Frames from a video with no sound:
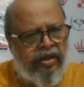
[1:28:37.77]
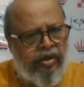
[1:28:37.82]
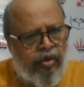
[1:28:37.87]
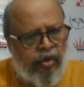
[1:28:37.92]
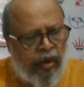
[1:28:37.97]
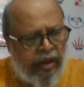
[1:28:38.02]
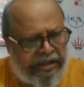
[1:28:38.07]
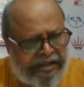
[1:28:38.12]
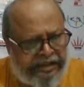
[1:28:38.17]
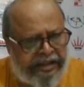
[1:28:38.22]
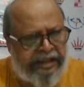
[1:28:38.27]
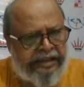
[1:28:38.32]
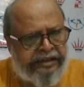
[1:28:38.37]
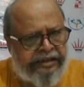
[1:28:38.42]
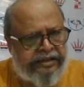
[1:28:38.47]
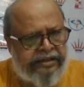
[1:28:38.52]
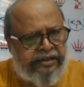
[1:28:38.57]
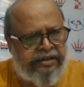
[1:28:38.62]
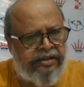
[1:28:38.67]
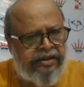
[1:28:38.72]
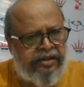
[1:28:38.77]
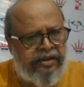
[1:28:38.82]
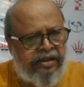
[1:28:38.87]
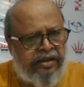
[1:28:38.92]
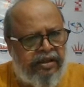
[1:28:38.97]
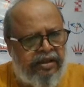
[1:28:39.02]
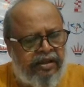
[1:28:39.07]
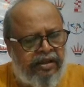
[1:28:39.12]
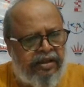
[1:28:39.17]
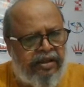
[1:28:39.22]
You exchange.
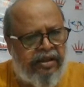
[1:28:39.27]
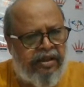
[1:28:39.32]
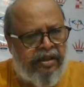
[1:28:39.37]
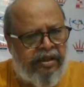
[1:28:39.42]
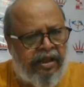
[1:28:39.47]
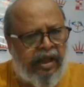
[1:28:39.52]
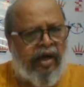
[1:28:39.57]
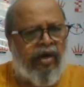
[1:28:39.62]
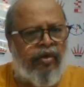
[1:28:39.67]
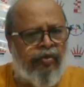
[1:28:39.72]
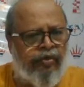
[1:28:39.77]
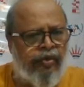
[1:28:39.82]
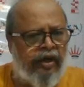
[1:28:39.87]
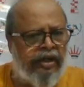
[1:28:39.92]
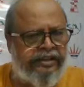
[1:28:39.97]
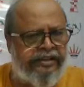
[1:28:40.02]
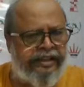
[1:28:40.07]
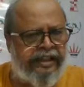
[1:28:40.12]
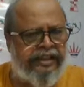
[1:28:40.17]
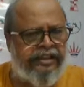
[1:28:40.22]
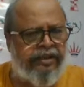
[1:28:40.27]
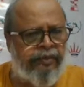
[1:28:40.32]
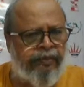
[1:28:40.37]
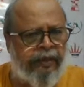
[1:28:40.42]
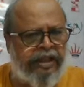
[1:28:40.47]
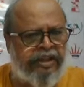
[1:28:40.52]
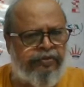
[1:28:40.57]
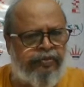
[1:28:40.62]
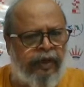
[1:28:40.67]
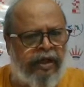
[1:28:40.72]
Now if you exchange, a
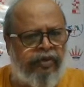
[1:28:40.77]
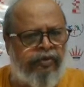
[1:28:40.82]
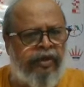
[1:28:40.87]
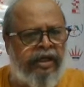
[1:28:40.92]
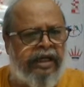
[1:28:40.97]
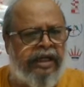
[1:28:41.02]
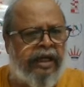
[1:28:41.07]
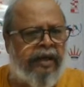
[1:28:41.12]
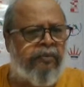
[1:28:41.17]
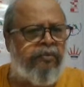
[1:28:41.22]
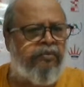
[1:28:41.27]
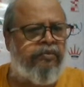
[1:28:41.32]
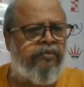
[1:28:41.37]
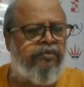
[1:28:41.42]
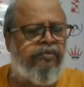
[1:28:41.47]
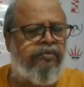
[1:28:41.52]
pass pawn will come.